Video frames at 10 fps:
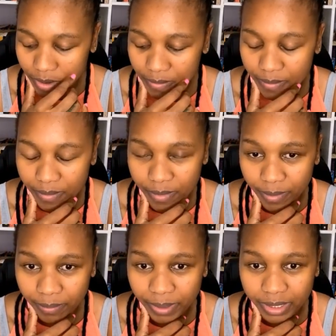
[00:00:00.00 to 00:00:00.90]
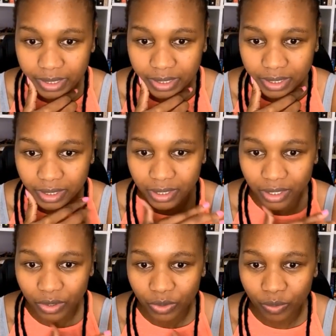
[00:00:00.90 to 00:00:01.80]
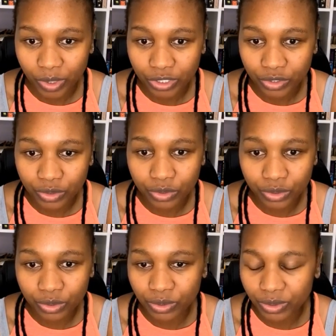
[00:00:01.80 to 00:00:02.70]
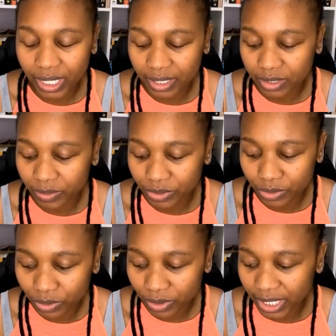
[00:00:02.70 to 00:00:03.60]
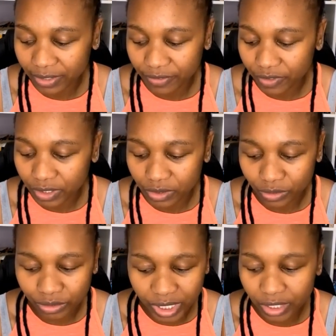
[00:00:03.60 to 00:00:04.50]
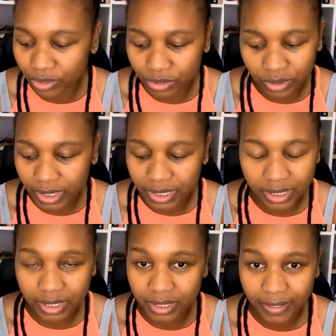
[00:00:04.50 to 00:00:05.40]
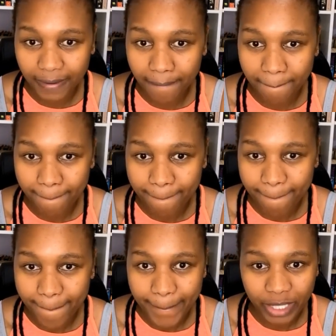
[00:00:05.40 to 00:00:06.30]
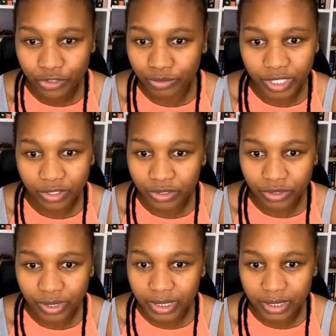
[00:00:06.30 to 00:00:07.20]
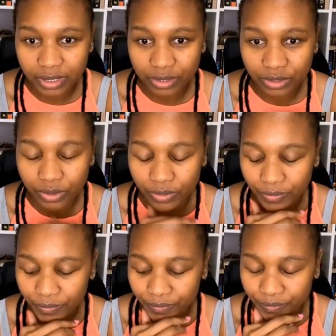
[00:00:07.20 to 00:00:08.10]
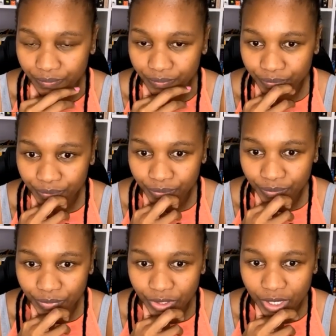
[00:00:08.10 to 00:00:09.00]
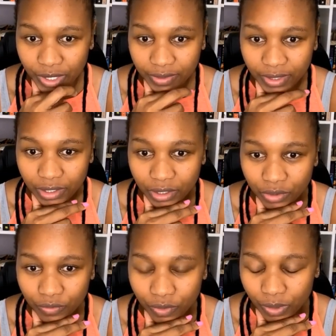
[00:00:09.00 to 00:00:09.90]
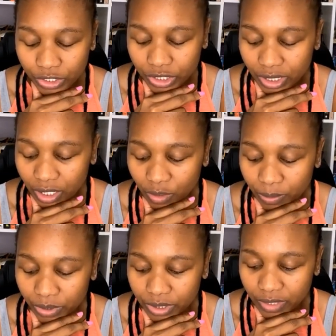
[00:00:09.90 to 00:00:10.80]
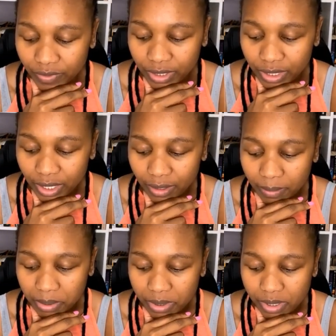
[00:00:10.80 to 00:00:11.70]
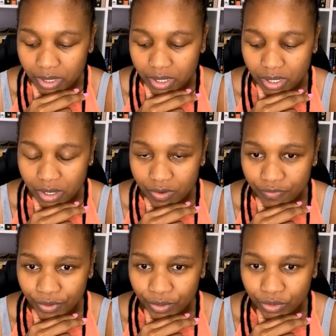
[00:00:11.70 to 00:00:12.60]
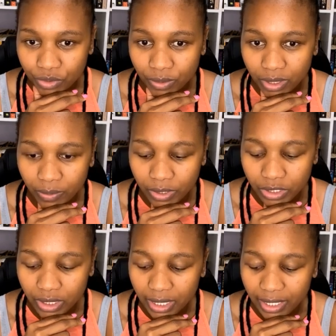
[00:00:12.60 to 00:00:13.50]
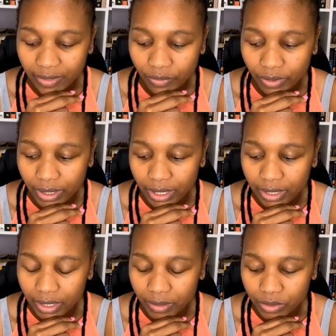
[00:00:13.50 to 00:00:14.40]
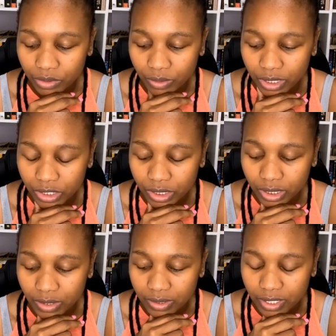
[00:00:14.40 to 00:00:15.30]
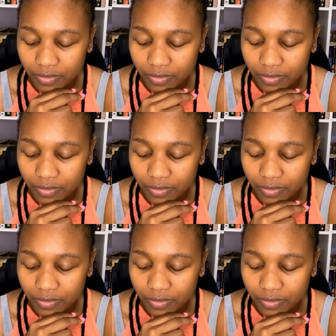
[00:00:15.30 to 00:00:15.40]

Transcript: But what you do, guys, with your life is really your choice. It's really your choice. So yeah, thank you for watching. I'll put everything up. For those who want to watch the live who are unable to watch it, I'll save it.